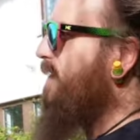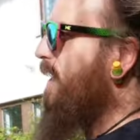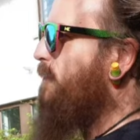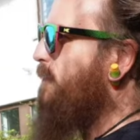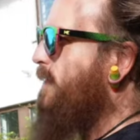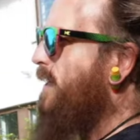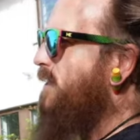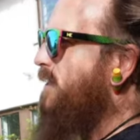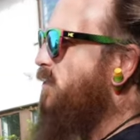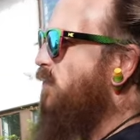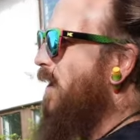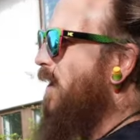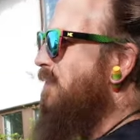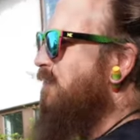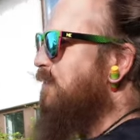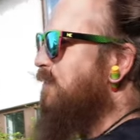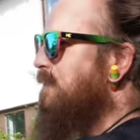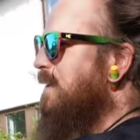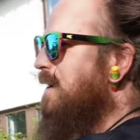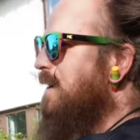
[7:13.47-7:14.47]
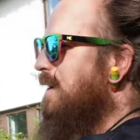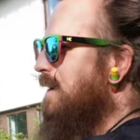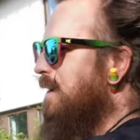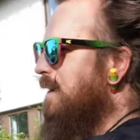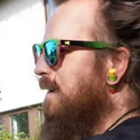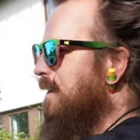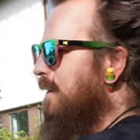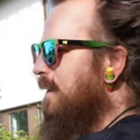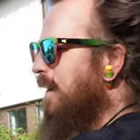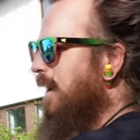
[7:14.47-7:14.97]
ten meters away from me,
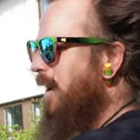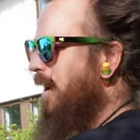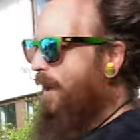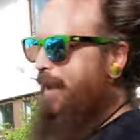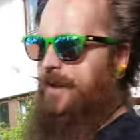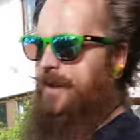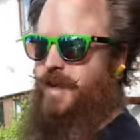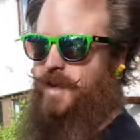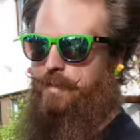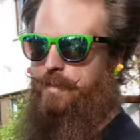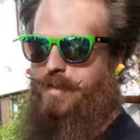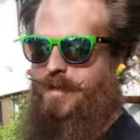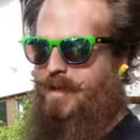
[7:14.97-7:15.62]
and uh,